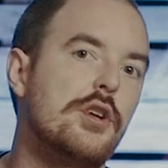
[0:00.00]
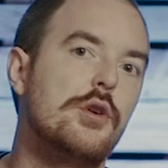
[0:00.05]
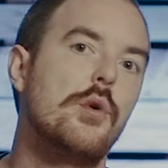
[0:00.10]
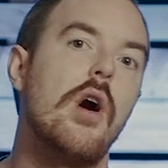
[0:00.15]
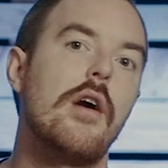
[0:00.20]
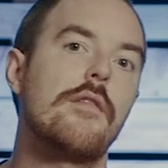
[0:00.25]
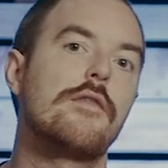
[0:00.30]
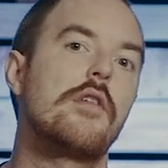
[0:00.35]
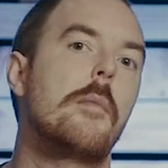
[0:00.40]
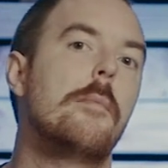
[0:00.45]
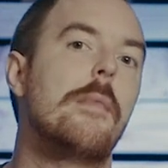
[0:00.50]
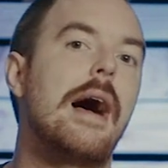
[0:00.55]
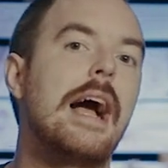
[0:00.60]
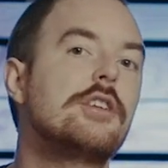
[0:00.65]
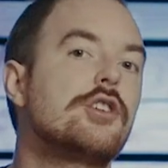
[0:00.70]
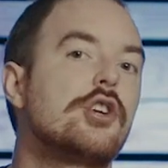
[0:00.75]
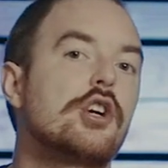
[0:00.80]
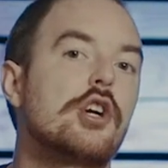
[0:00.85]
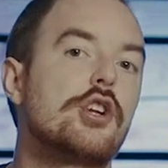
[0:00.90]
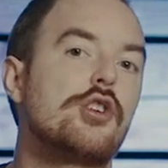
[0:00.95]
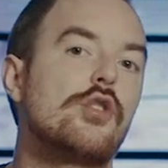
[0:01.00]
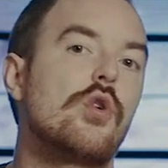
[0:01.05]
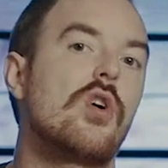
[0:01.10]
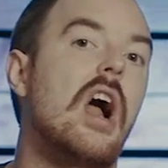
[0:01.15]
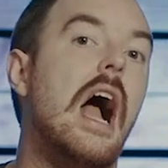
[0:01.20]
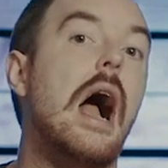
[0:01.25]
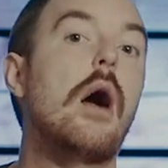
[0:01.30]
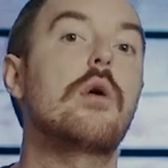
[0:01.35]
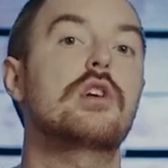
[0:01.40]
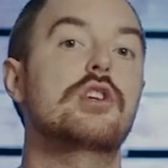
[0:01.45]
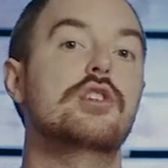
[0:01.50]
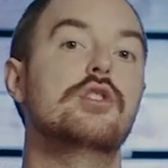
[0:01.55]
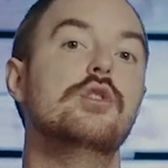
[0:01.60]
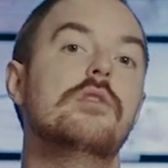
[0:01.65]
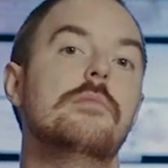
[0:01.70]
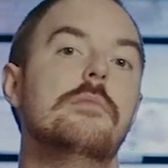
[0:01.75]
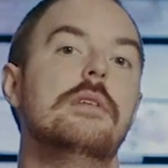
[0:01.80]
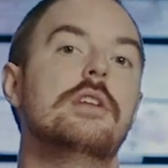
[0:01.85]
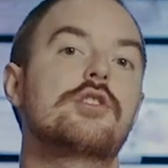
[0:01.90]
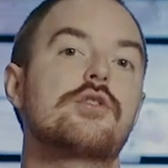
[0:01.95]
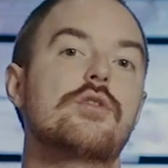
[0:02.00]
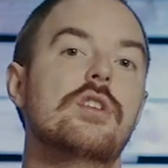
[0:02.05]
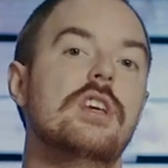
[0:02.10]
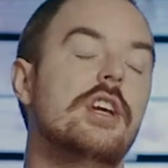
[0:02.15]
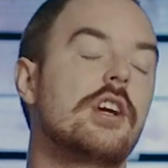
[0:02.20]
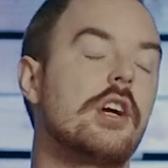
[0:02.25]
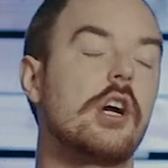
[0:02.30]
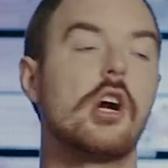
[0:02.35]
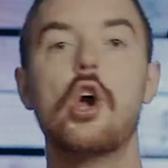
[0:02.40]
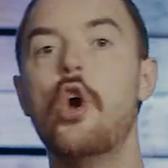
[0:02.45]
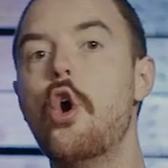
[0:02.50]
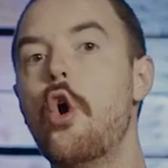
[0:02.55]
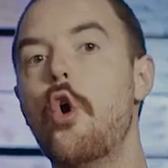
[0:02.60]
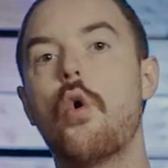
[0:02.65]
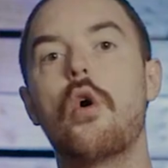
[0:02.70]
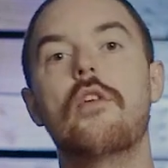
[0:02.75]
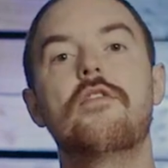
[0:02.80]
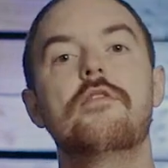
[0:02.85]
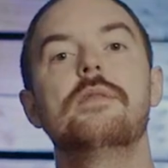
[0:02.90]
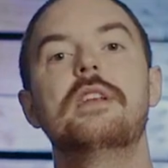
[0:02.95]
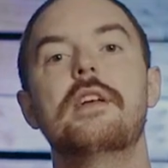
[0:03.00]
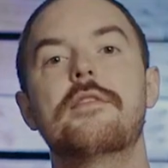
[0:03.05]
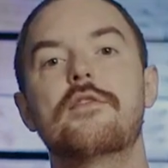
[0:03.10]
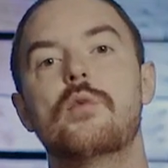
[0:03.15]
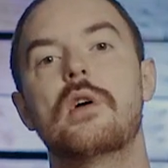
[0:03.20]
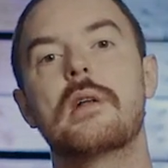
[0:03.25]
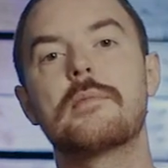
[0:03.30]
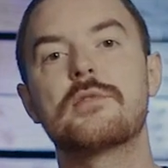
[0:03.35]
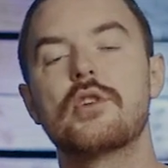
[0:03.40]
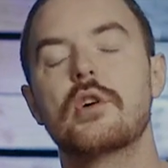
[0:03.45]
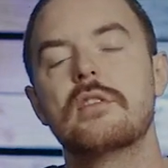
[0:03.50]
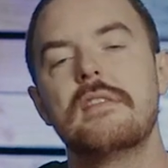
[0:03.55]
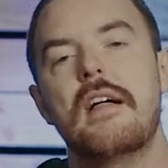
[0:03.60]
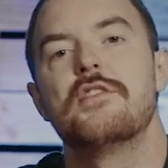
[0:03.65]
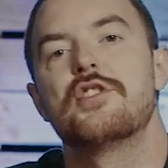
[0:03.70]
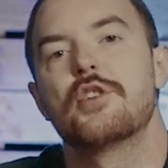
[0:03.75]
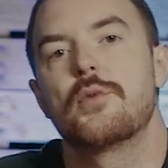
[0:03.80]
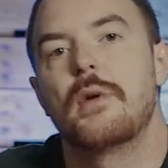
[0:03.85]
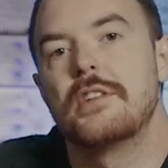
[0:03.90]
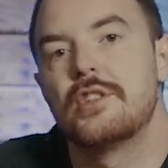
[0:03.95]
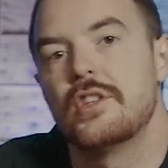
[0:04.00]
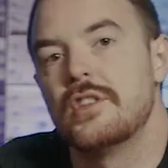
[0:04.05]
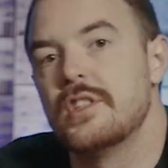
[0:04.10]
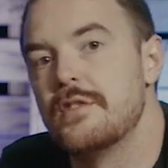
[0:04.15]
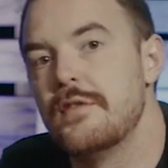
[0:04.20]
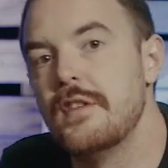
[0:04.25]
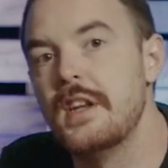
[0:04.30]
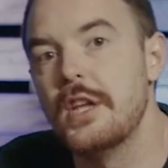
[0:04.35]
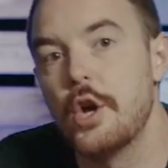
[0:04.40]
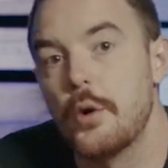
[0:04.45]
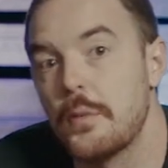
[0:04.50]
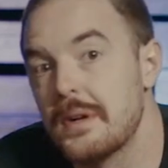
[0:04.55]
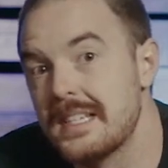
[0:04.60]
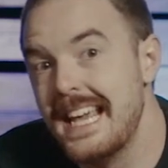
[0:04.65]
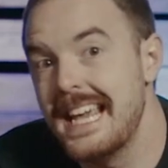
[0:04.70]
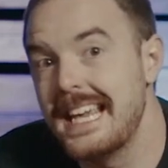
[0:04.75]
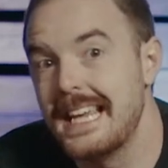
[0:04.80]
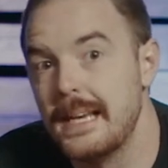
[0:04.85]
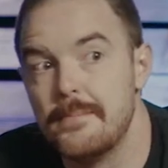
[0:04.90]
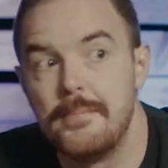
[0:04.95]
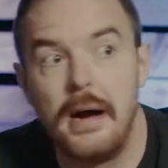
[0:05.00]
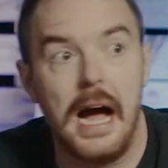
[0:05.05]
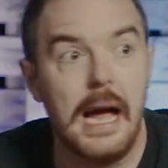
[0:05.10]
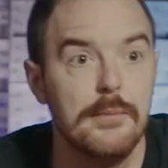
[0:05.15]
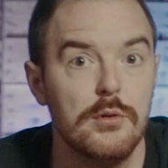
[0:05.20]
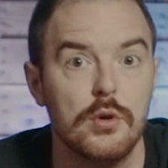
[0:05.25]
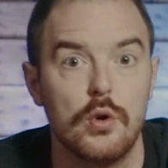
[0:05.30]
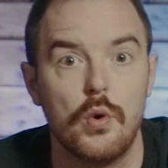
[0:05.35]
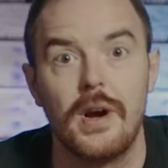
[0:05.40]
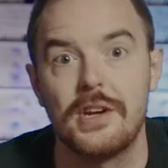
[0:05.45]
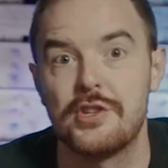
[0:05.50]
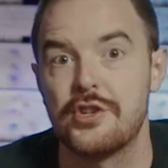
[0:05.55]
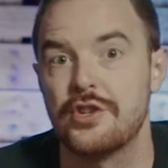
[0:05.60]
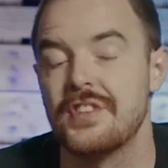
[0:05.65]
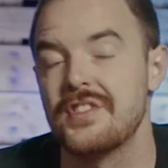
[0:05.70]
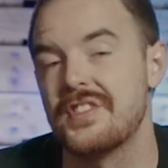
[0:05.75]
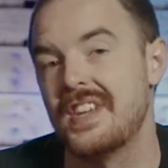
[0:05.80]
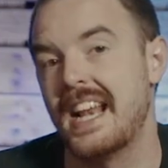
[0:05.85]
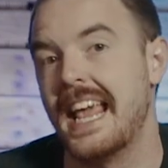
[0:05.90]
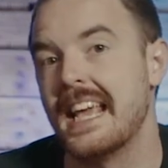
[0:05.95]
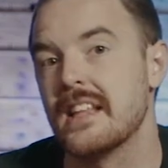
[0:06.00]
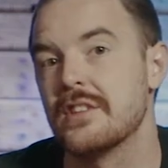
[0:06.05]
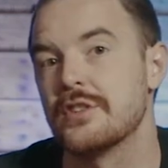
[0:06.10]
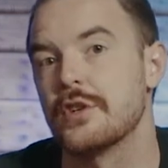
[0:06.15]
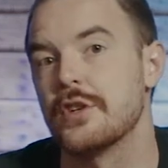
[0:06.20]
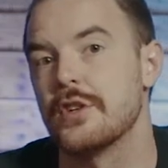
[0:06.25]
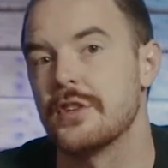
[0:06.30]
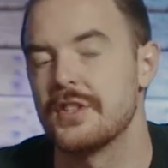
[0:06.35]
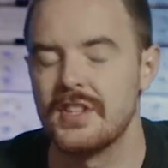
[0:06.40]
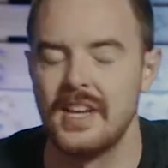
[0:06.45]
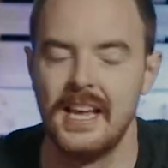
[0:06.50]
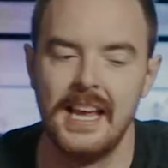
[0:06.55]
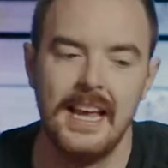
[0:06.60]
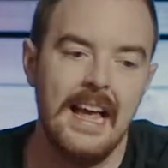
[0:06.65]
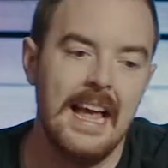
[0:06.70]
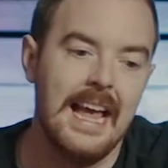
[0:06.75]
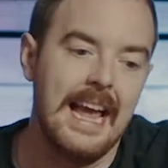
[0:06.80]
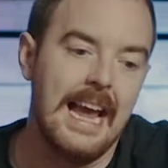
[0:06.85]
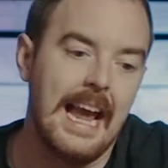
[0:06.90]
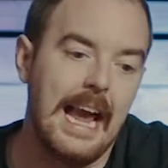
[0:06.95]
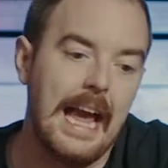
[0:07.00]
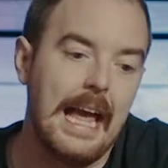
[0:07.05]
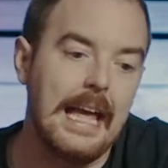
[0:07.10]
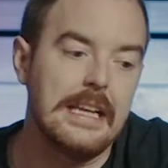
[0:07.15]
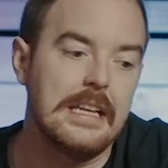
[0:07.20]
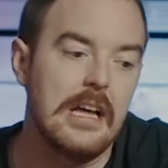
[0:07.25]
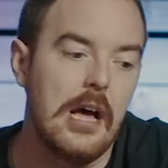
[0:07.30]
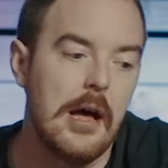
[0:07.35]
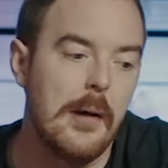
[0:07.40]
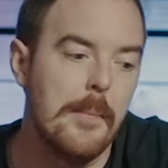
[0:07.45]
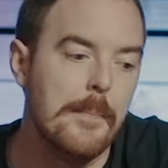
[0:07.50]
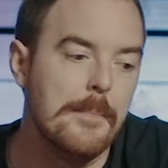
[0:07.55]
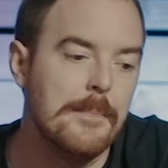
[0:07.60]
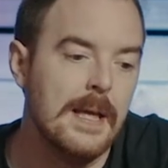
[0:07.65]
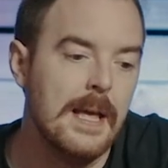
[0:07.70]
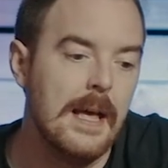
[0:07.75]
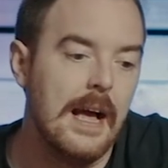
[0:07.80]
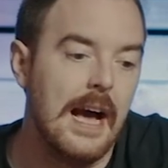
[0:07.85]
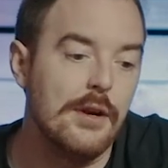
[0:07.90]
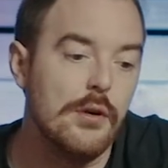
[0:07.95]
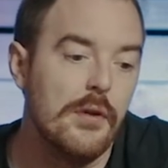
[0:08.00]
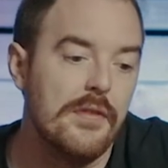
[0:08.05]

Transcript: you are from my church or our student ministry here or from a different one, I'm so glad that you're watching this video. We're taking Bible questions and answers. And um, I